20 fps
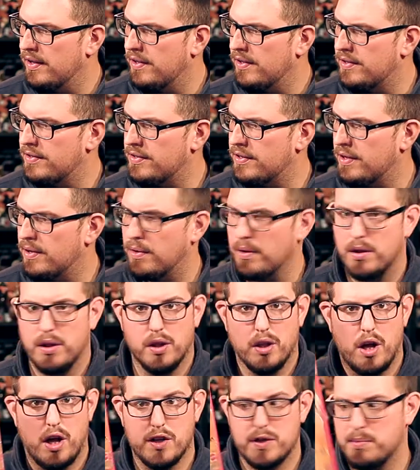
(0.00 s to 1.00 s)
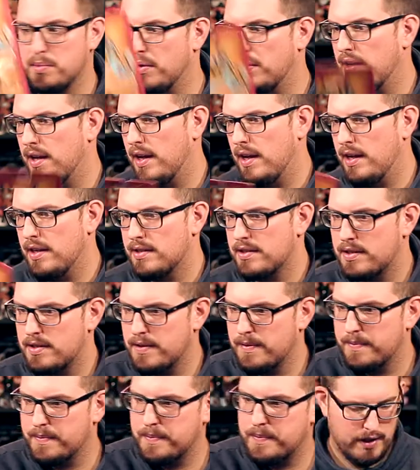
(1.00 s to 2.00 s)
So Lost Boy Ace.
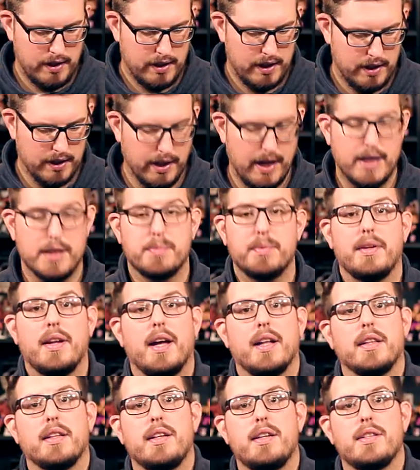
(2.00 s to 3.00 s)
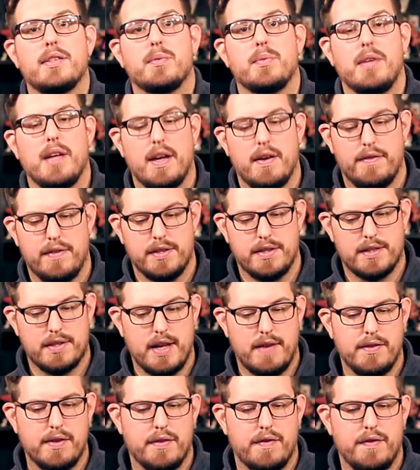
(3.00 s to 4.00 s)
And last but not least, we have the
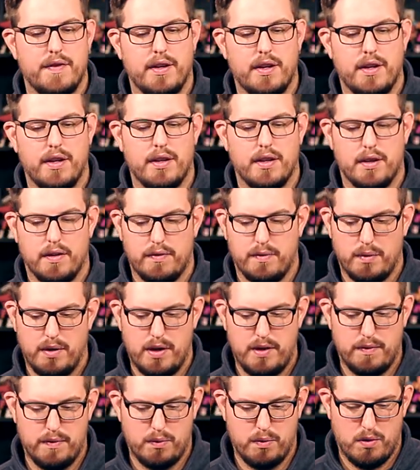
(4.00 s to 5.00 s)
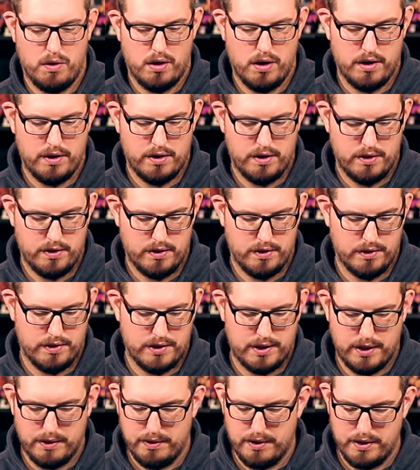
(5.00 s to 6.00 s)
seventh figure of Wave 1 or
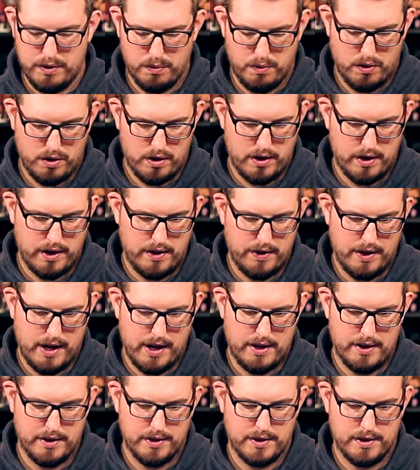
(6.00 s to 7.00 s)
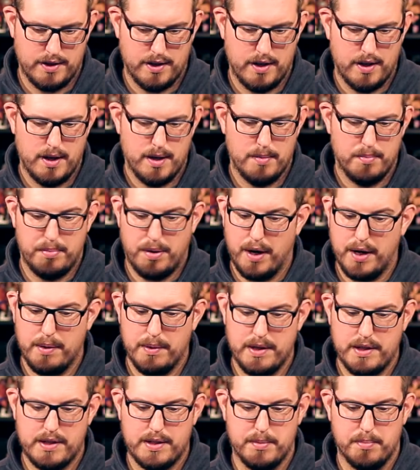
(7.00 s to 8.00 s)
Series 1, and that is
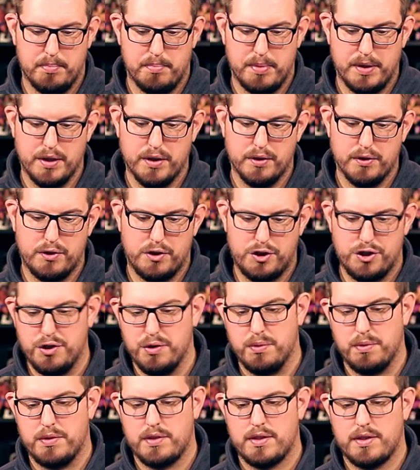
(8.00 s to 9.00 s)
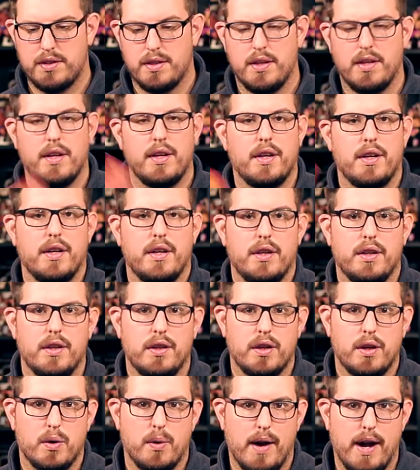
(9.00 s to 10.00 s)
Pirate Bill Jukes,
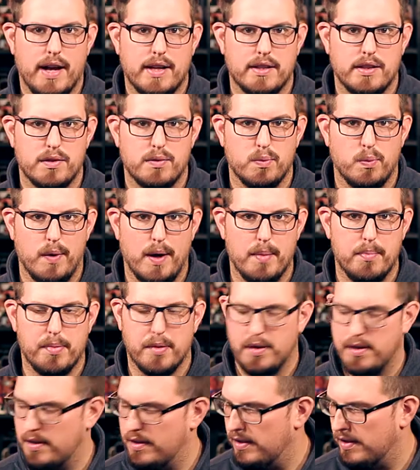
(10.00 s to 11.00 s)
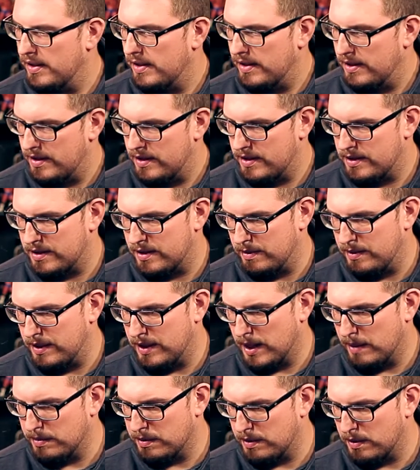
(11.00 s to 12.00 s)
cracks his whip. So he
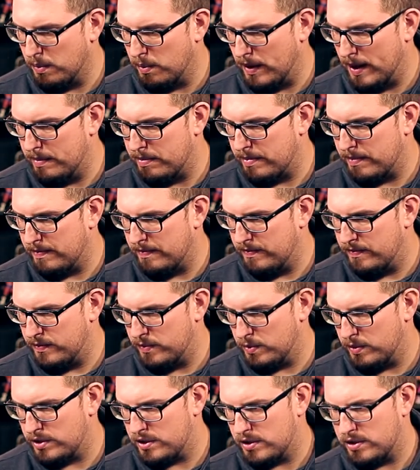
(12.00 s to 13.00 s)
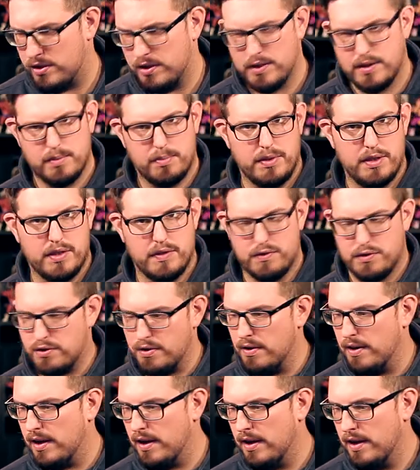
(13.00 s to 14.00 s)
comes with a whip, which is just a piece of
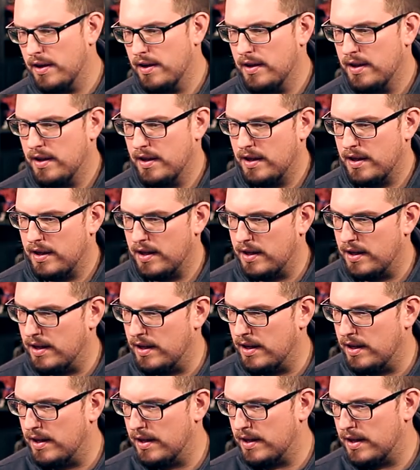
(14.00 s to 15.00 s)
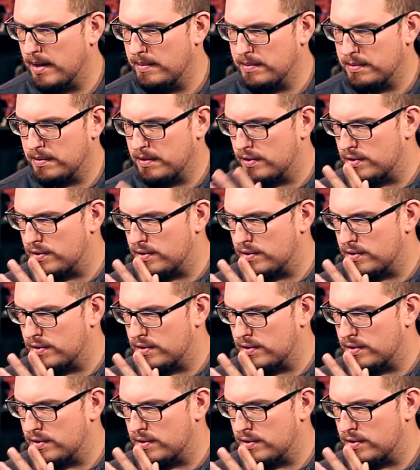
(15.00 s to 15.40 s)
string. Comes with a